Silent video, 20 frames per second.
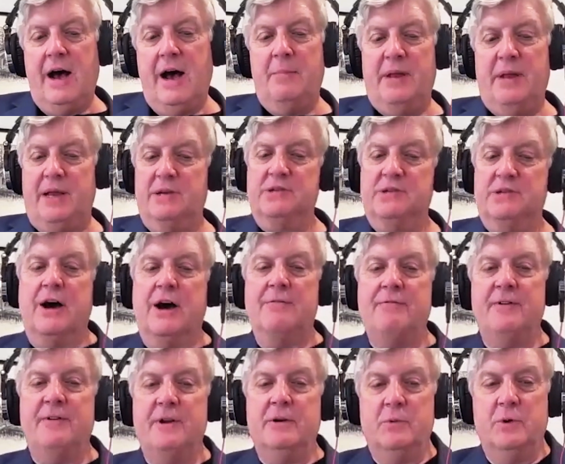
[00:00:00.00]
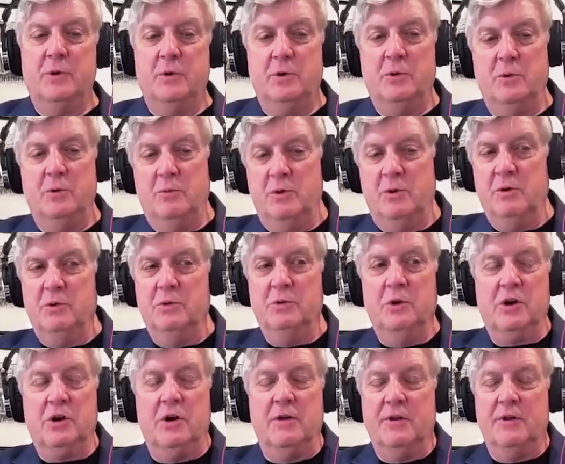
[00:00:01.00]
because often we'll
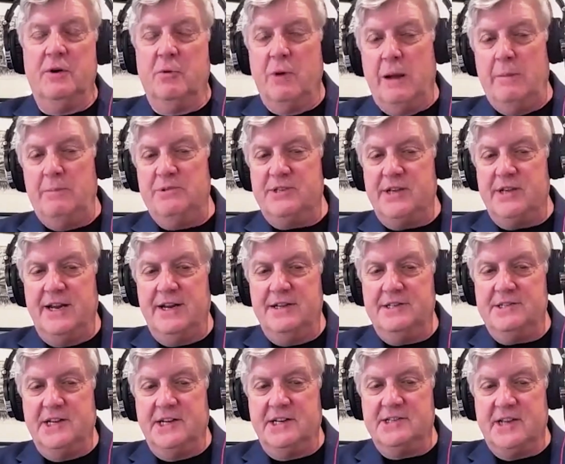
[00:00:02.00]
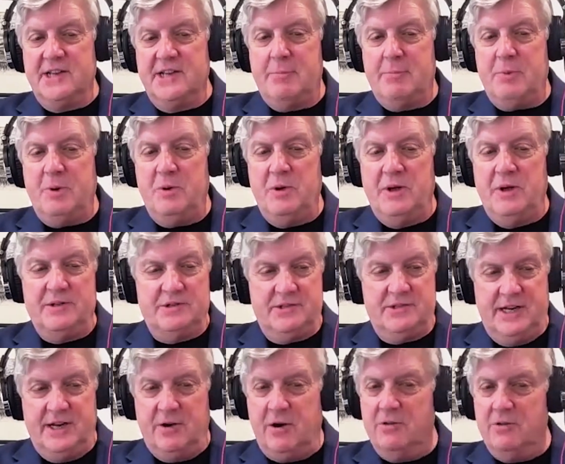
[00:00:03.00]
look on their website as an example and
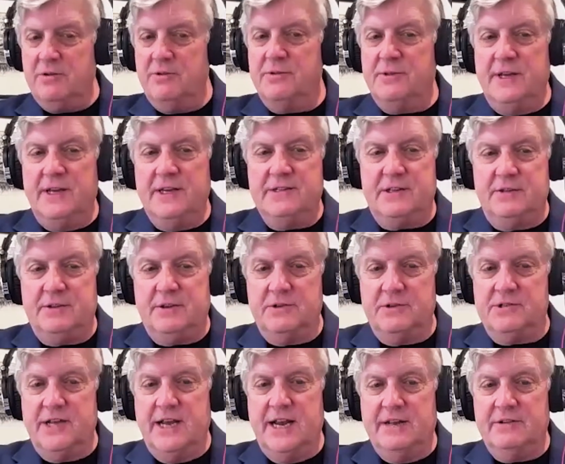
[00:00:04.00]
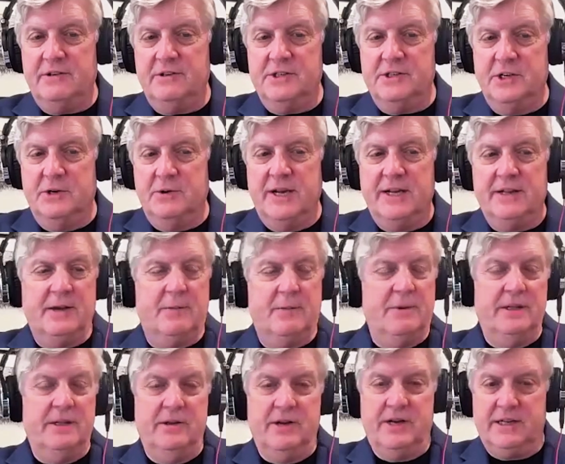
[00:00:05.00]
see all the things that they're saying they're doing. Then
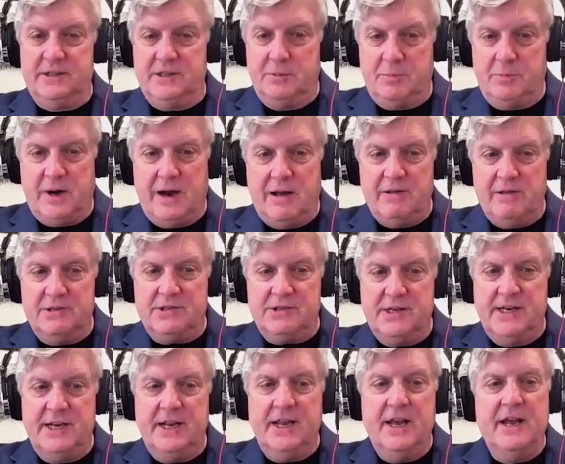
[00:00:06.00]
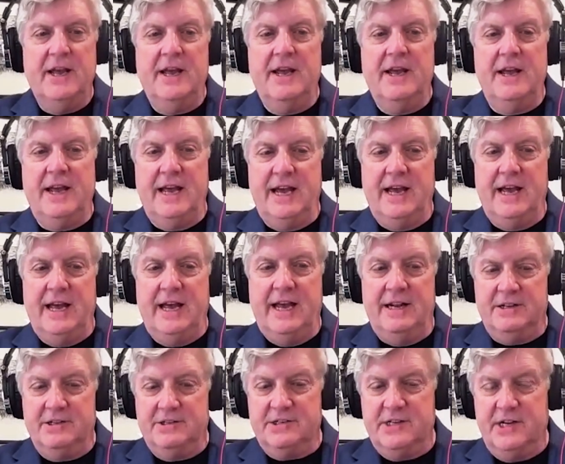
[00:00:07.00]
we look at their policy
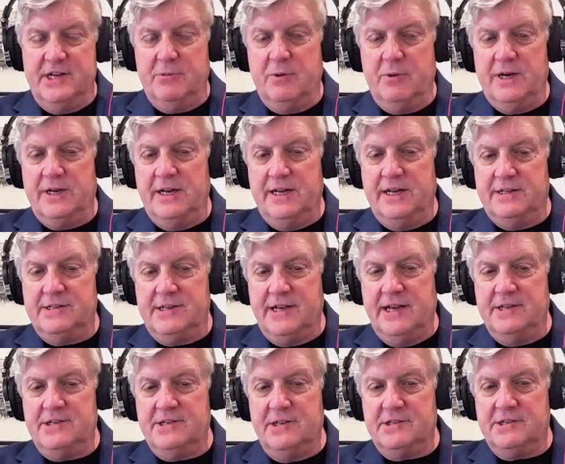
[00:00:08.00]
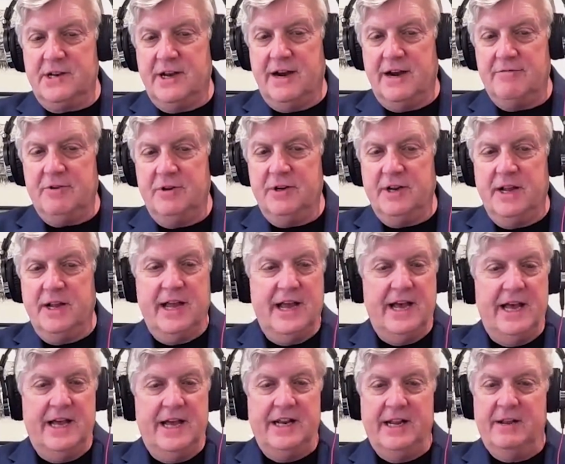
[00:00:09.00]
and to see what it says it's covered,
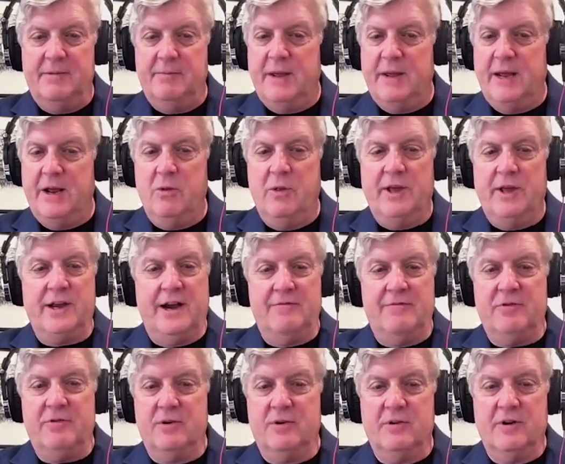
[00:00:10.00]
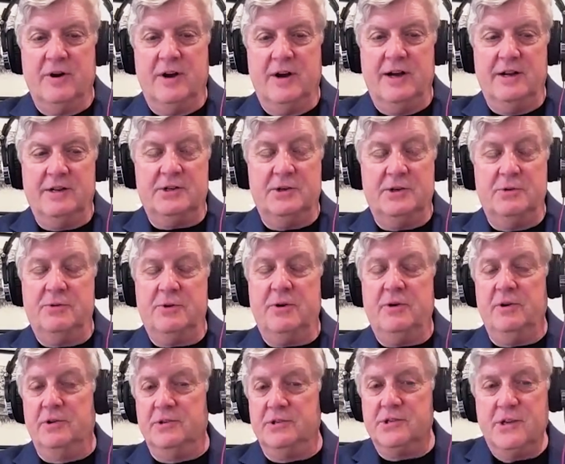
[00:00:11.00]
and it may only cover
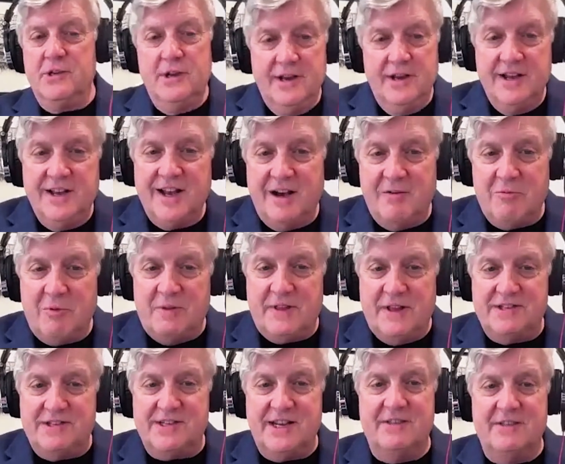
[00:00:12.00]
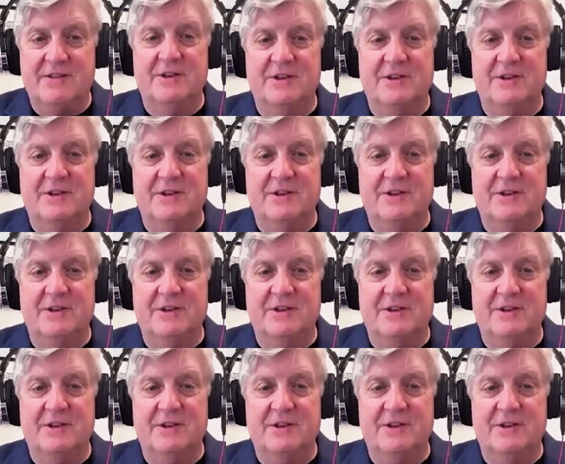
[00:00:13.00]
2/3 of what they say.